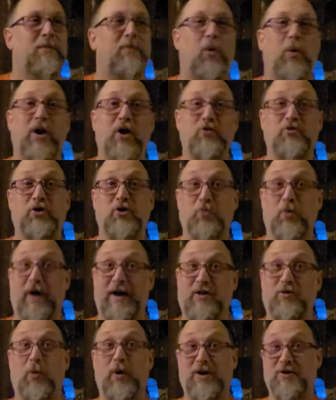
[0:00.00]
But we don't do
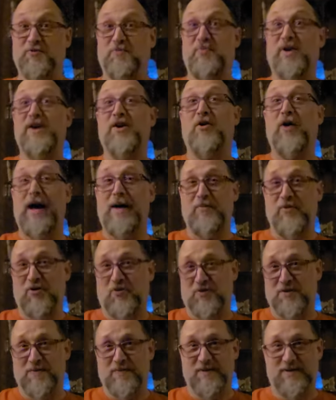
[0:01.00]
like one of those big
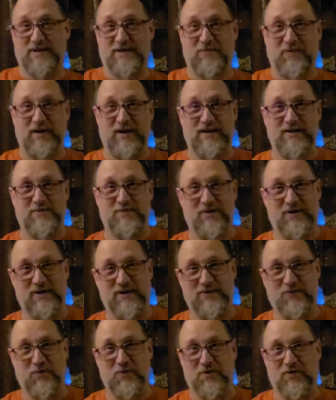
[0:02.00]
elaborate Christmas displays
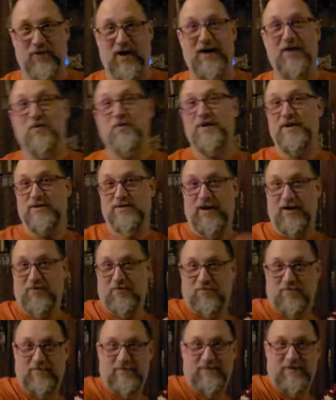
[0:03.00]
because we're Halloween's
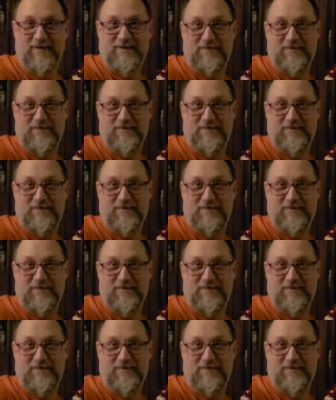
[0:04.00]
our